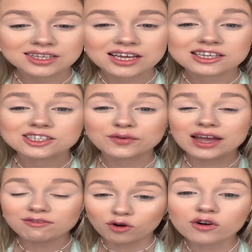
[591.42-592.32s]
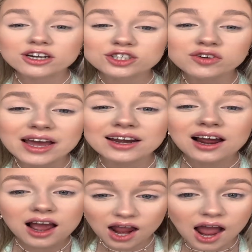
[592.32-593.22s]
So we have orange, red,
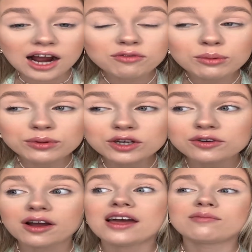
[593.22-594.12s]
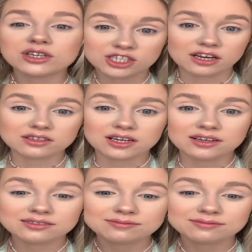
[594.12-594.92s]
aqua blue, and magenta.